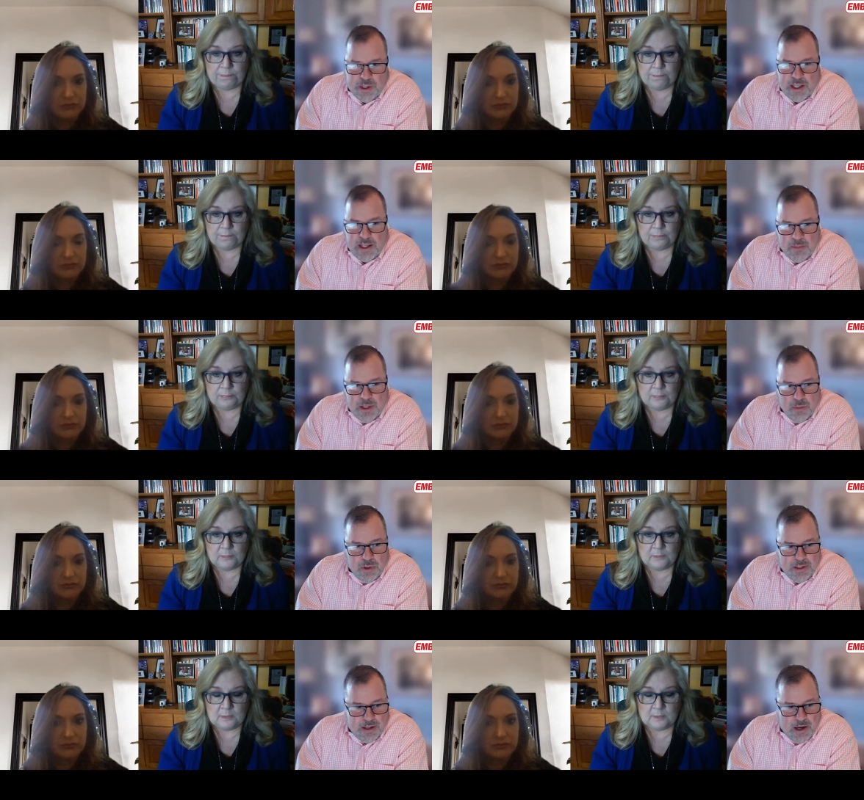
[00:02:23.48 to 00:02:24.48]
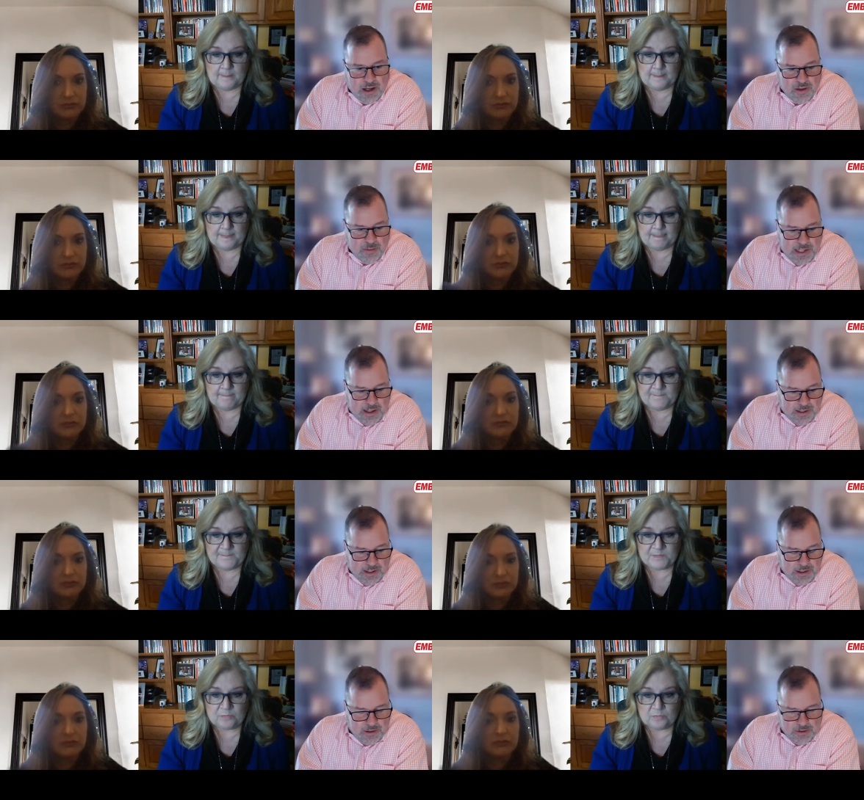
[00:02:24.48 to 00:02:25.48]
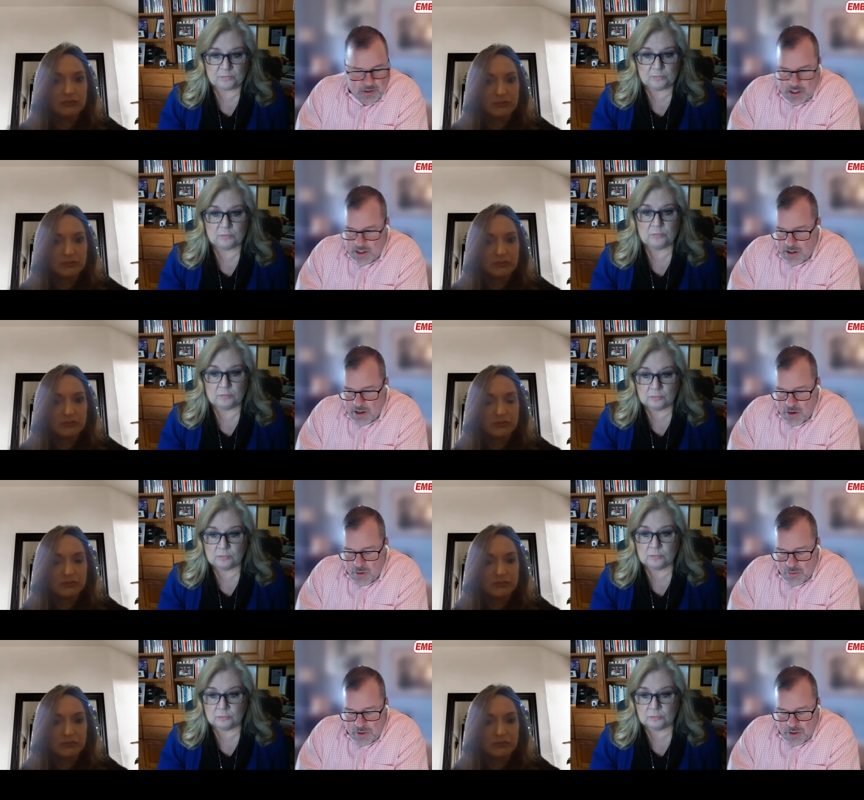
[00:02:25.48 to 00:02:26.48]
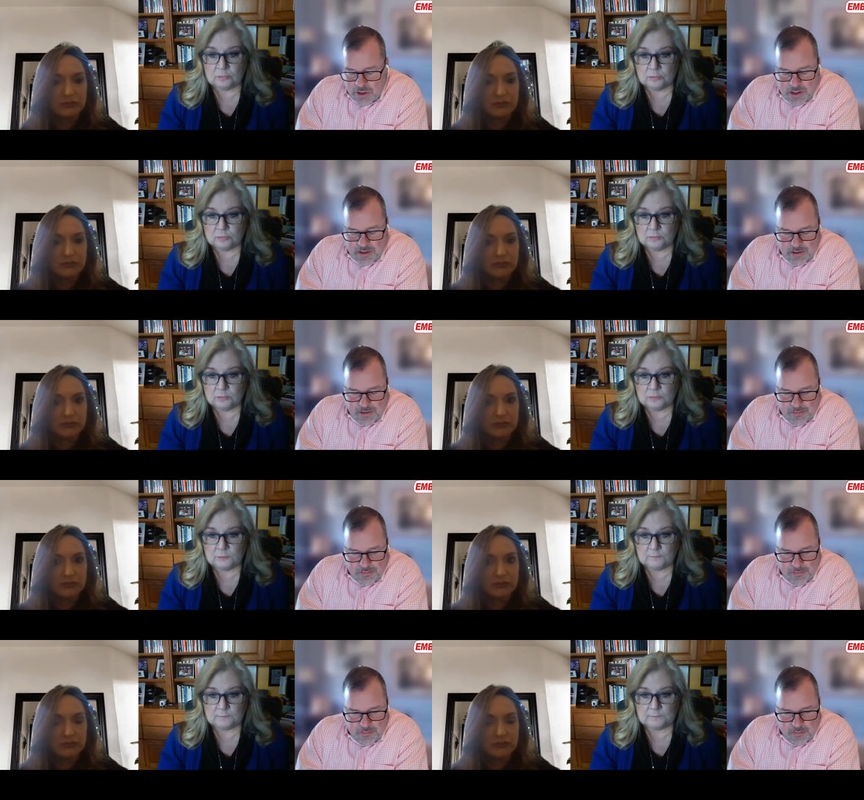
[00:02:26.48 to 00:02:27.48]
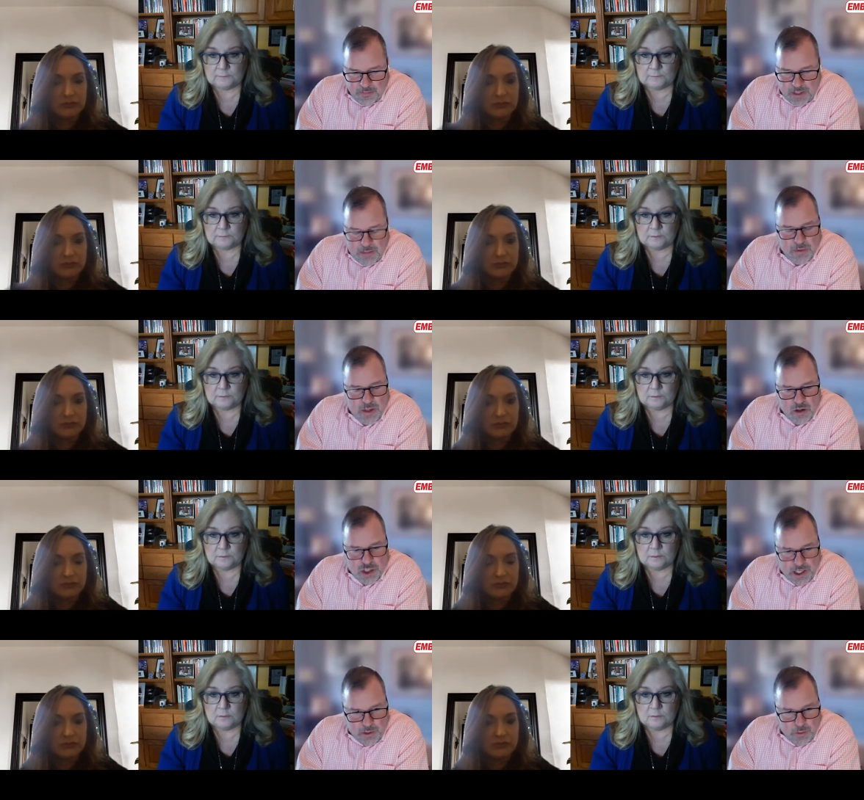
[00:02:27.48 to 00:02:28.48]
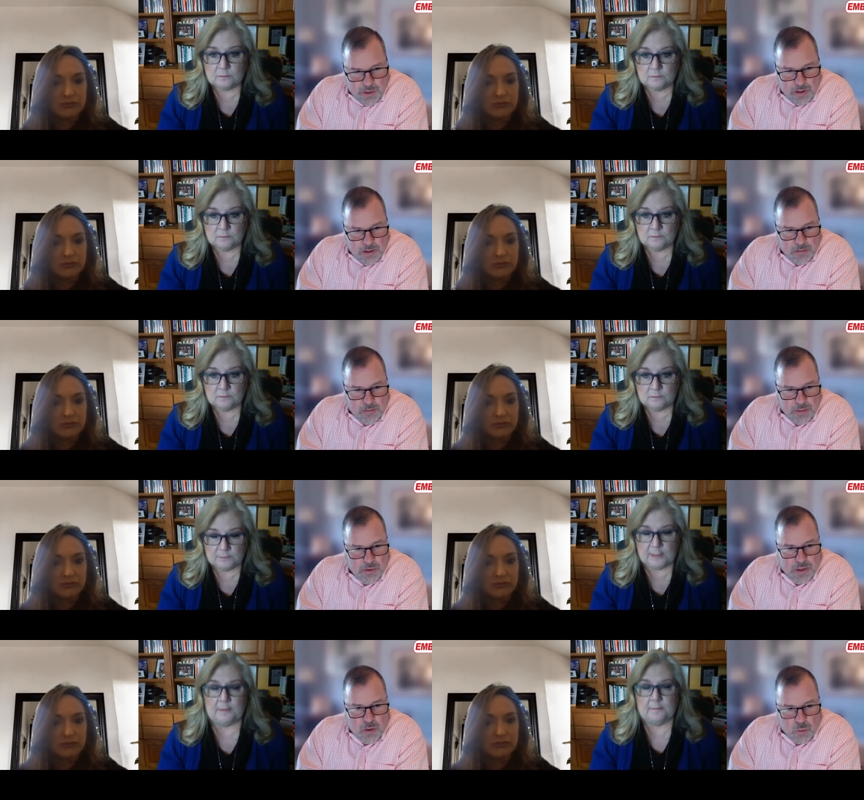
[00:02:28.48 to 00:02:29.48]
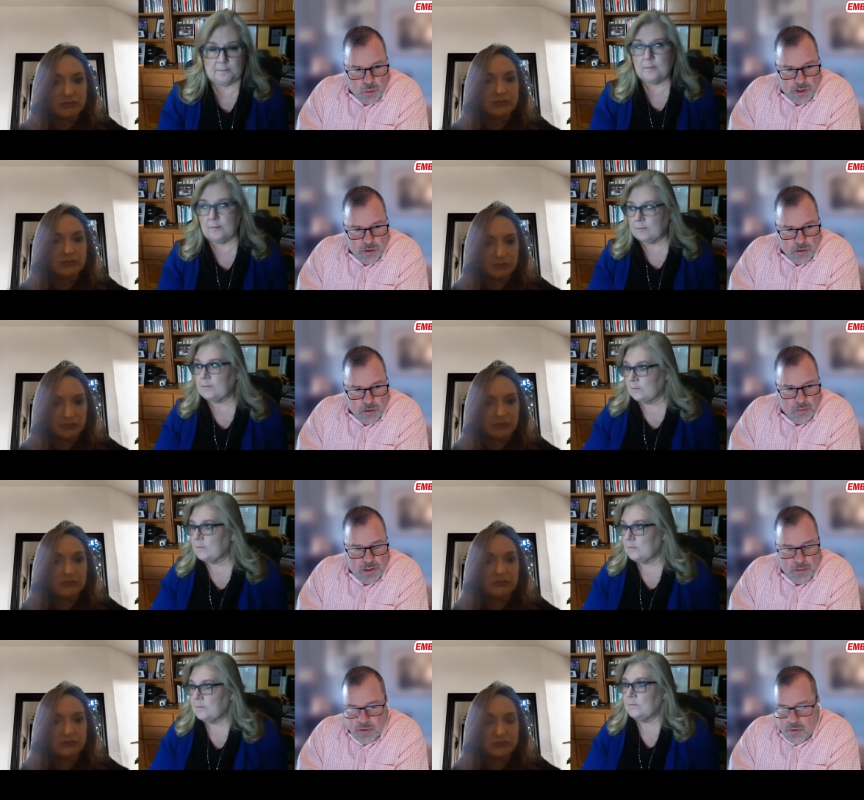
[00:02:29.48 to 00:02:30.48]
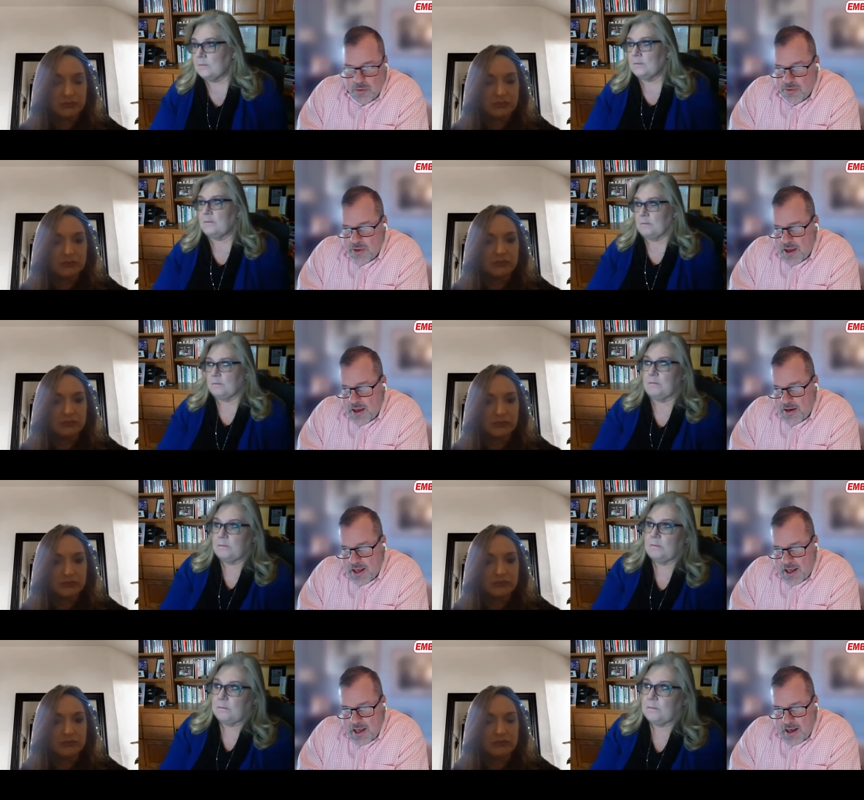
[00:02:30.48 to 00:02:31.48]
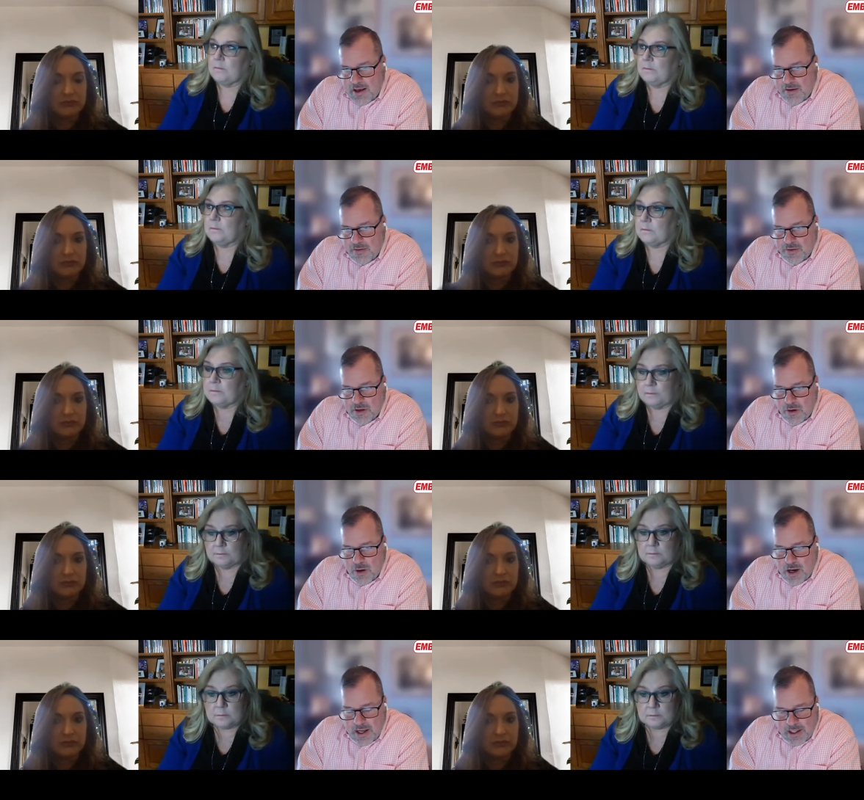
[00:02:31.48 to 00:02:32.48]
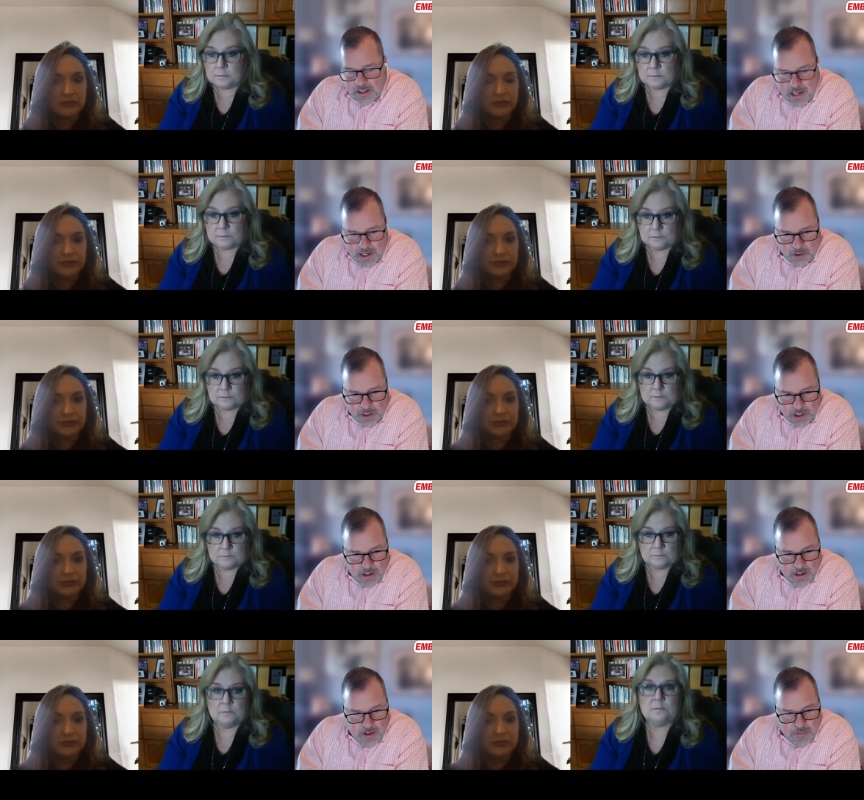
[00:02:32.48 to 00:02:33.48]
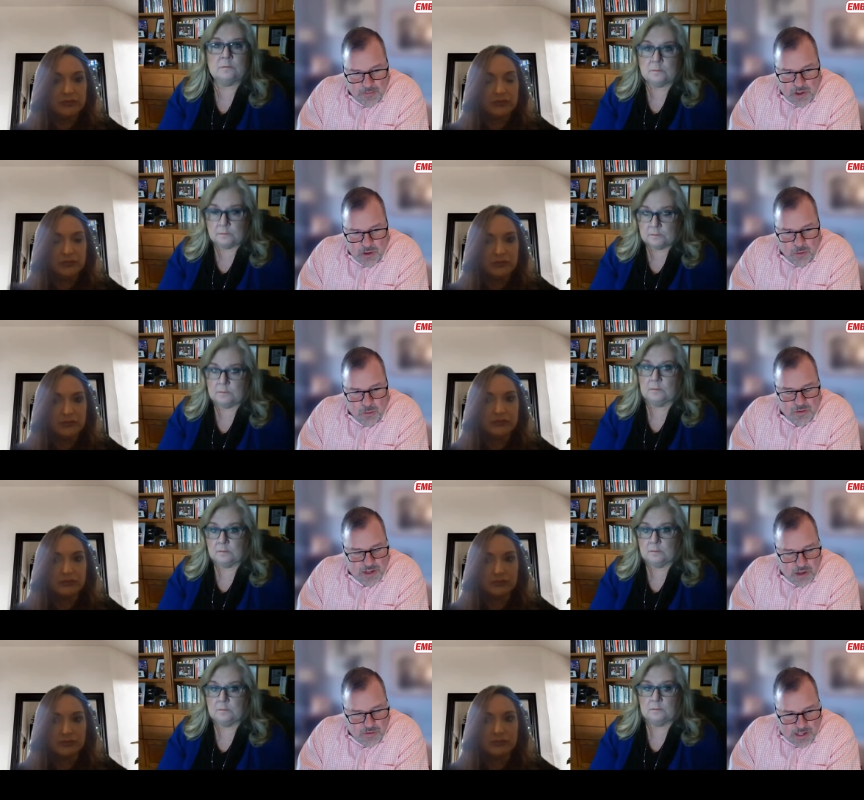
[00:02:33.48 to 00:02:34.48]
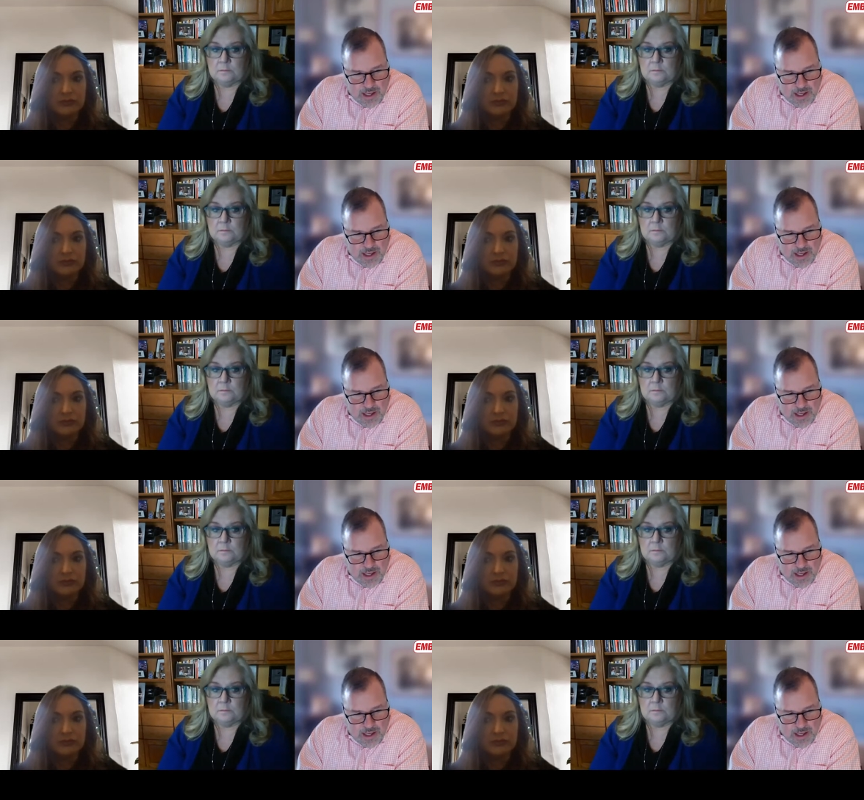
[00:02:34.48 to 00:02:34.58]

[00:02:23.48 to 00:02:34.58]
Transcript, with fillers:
Speaker 1: bringing people into the hospitality industry, you know, just people that are genuine, people that are real, people that have, you know, high integrity, you know, self